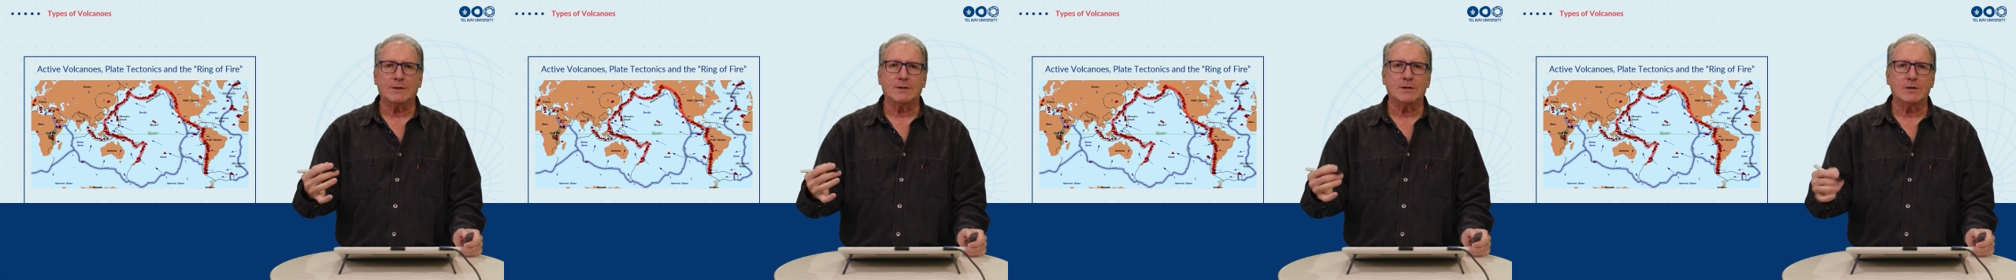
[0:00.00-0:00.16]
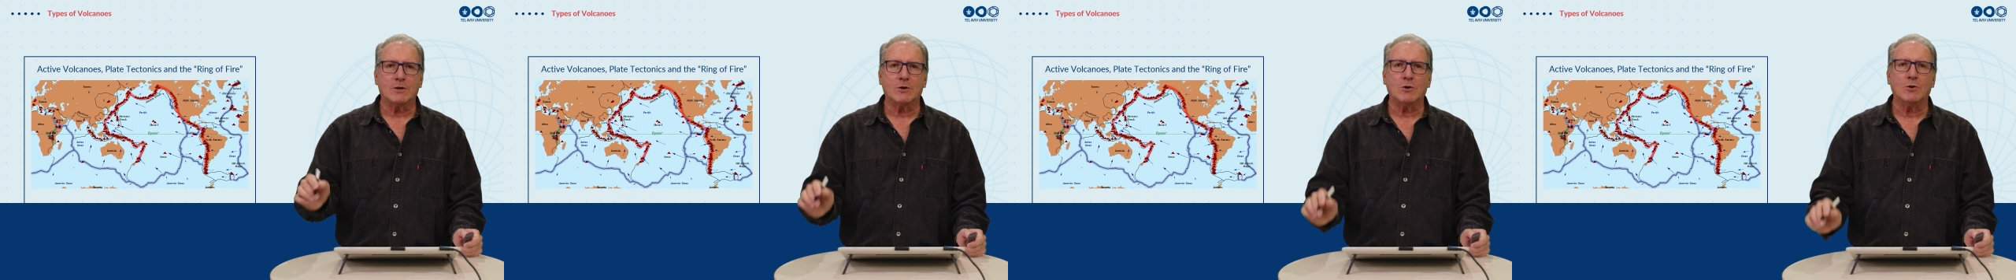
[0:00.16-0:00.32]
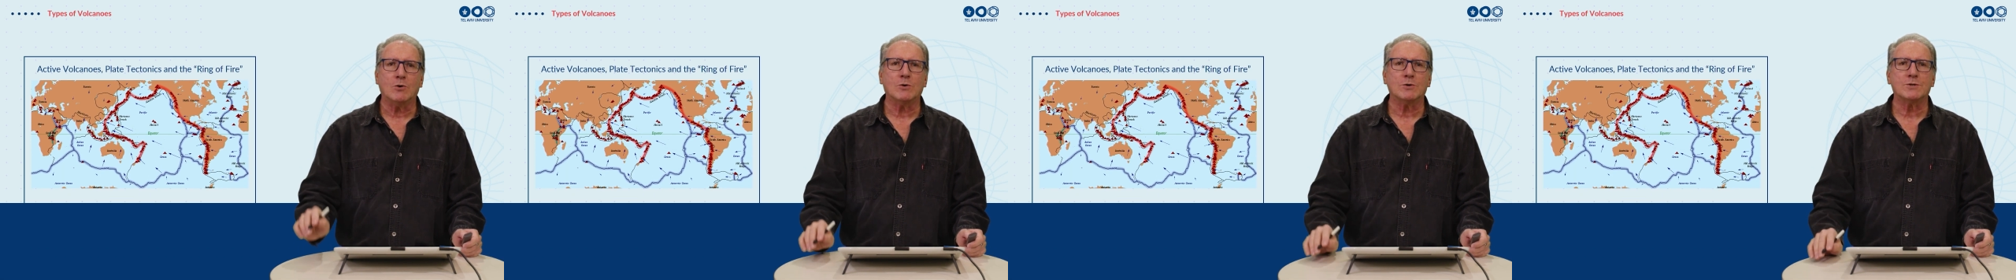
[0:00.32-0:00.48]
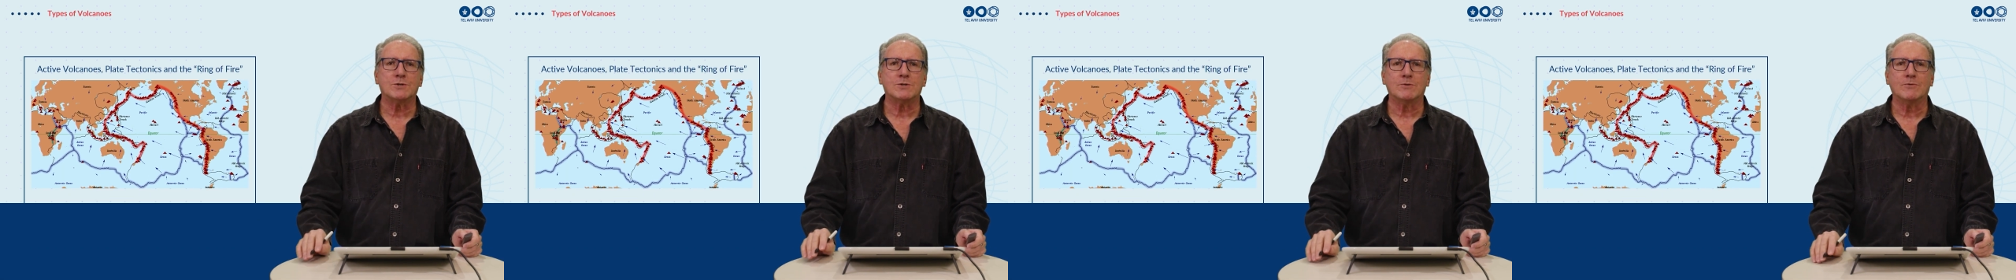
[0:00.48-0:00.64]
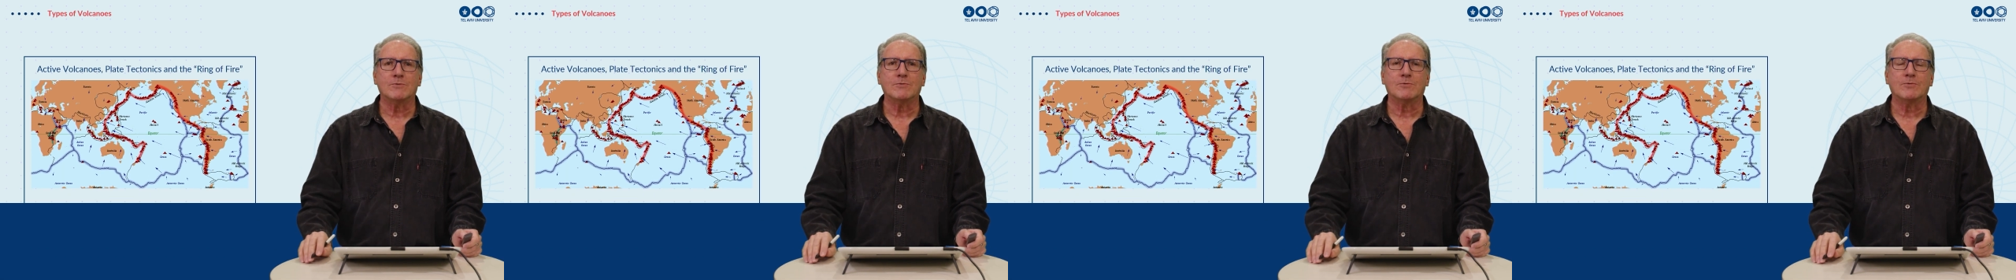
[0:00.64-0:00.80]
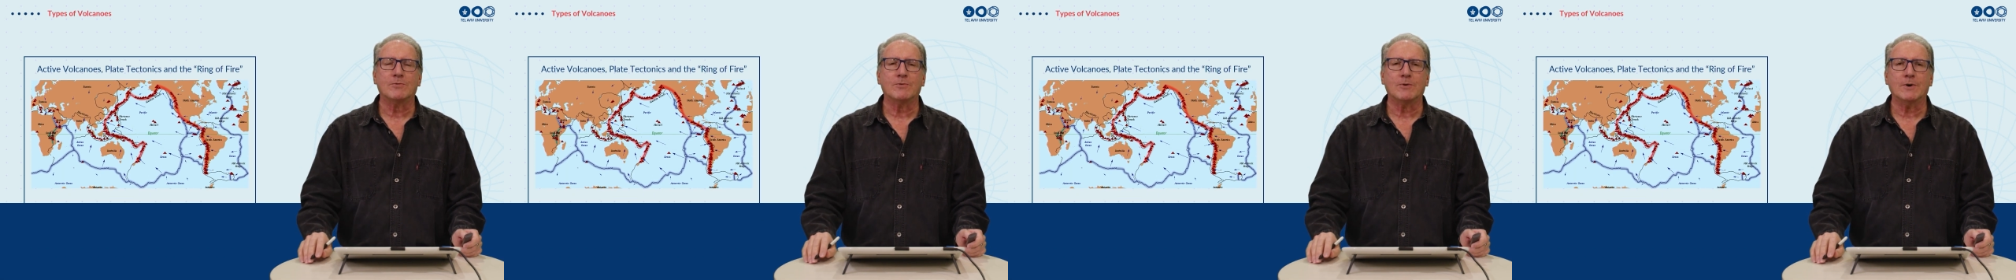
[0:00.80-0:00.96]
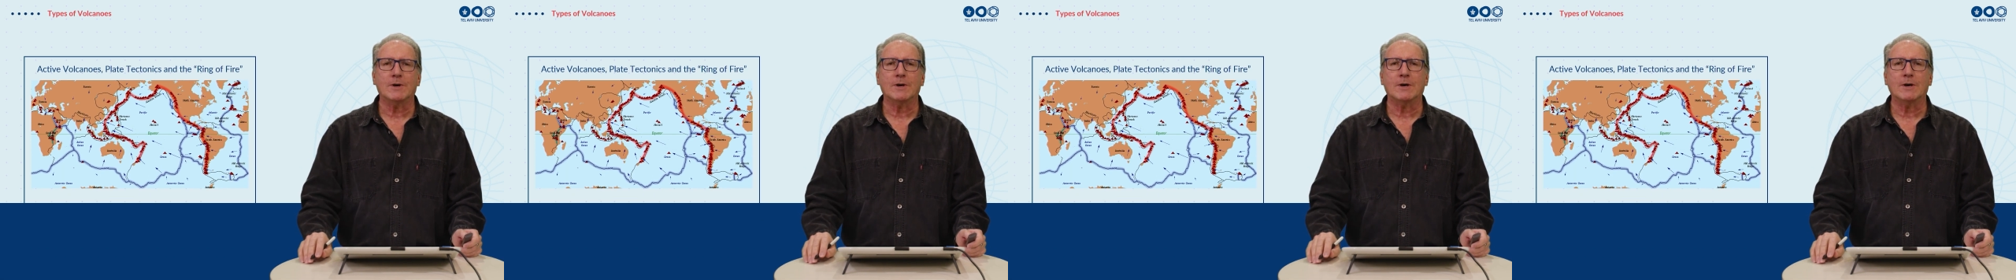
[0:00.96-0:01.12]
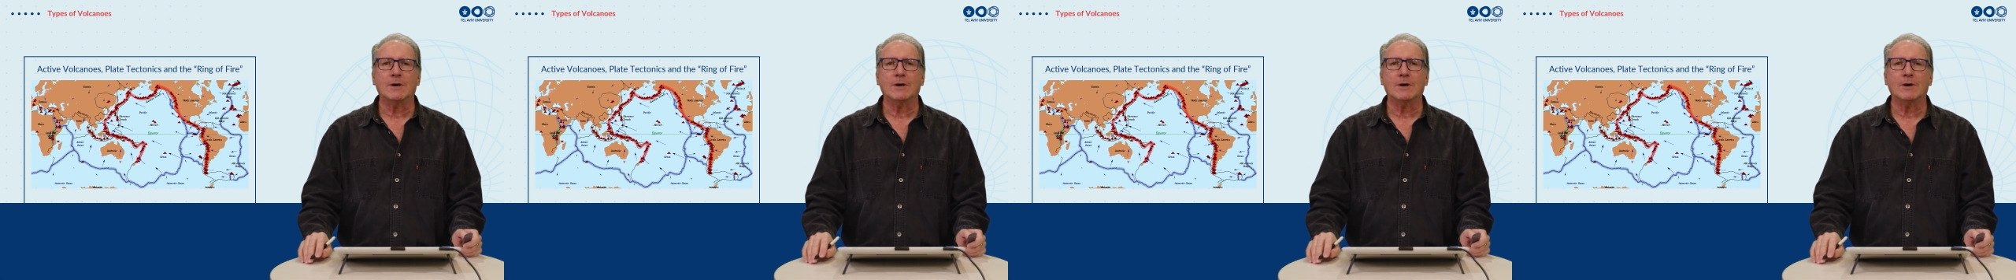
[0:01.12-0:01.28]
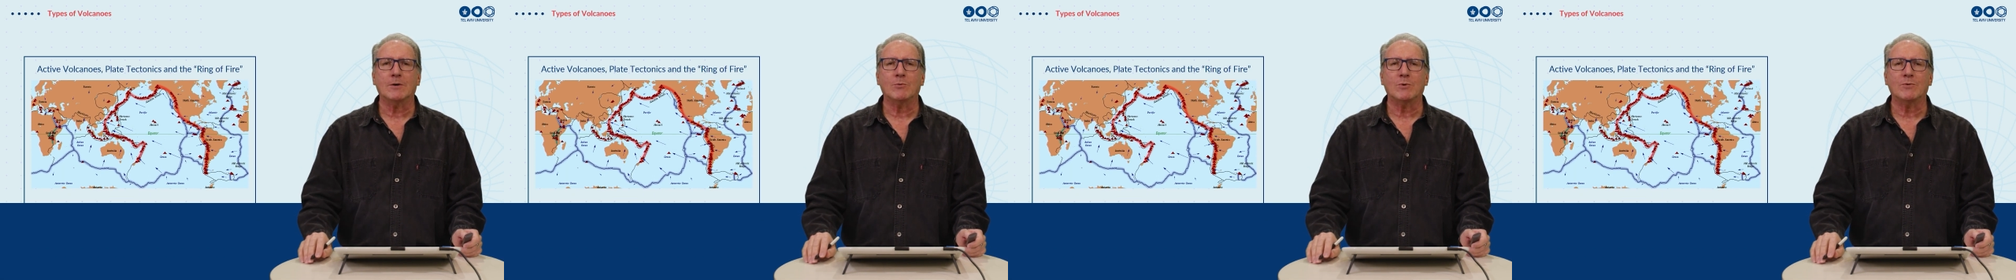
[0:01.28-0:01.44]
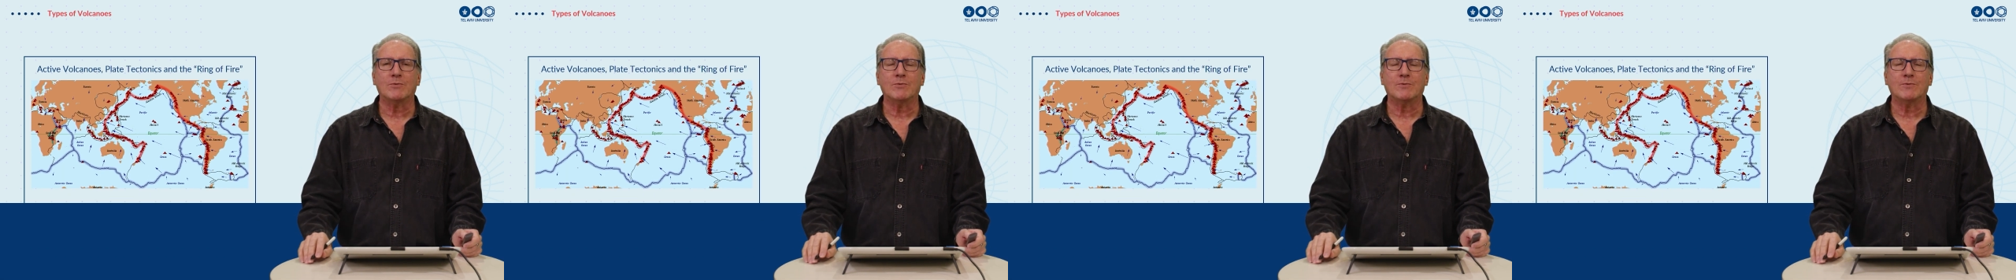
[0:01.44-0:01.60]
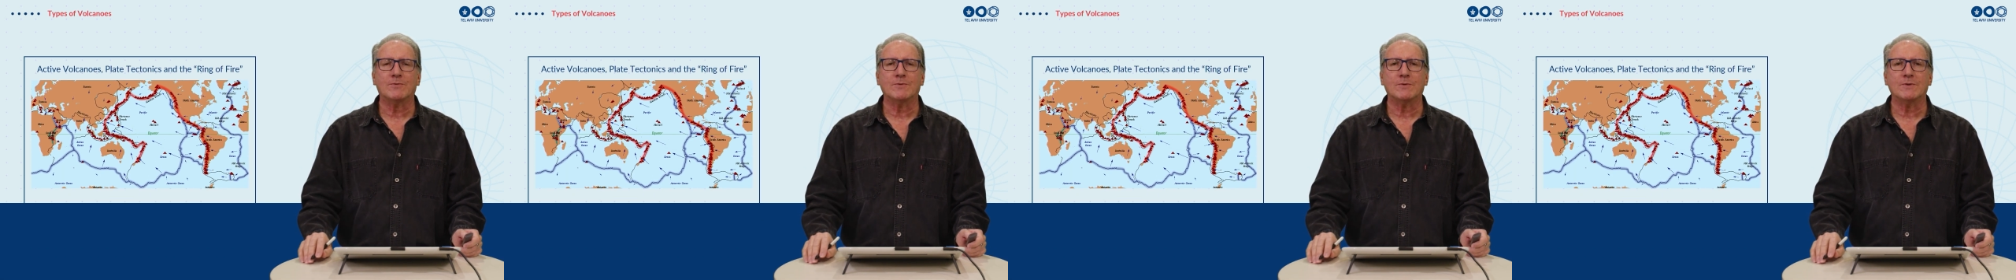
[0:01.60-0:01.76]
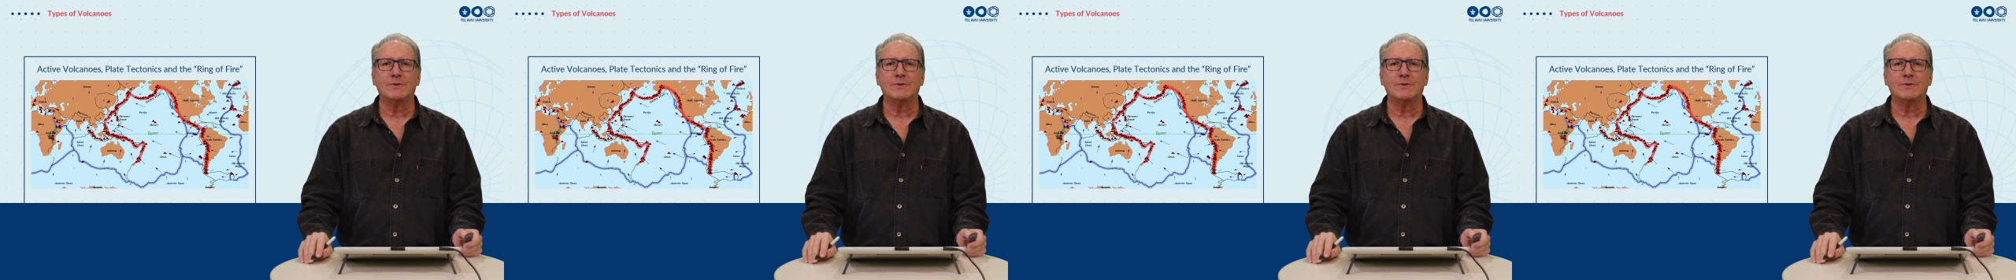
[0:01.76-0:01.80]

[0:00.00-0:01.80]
the course we've